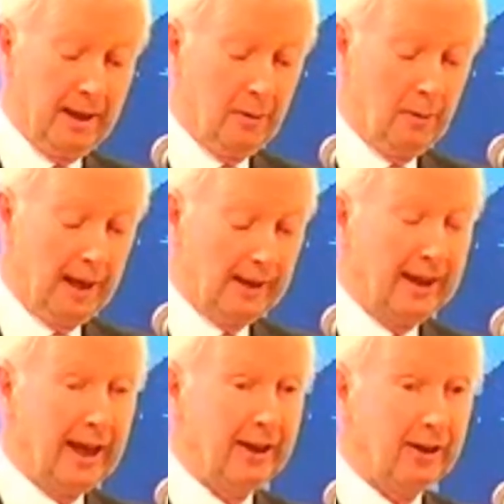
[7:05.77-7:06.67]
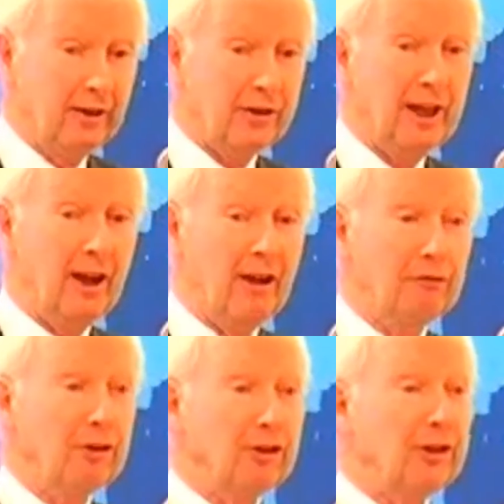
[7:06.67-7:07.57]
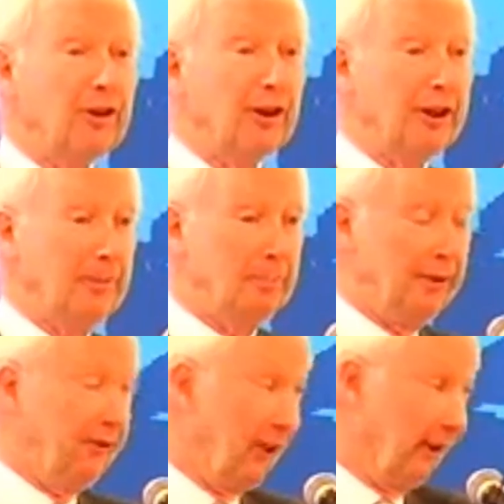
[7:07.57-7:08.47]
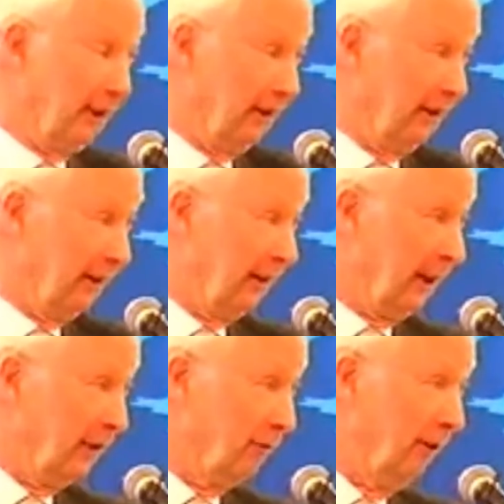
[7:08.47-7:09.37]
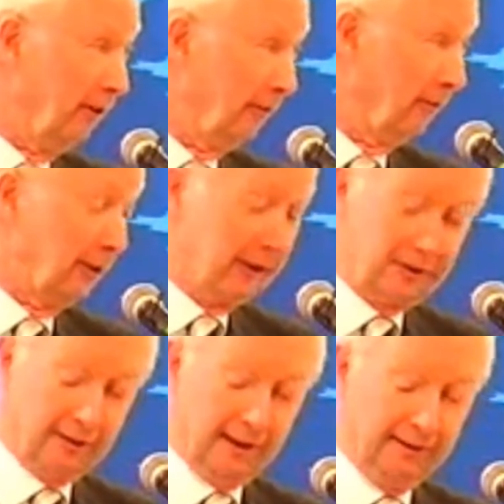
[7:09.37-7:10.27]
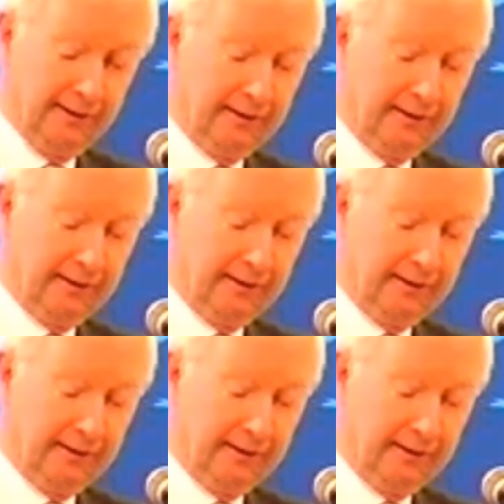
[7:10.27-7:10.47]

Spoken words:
We allocated 330% increase of funding to health.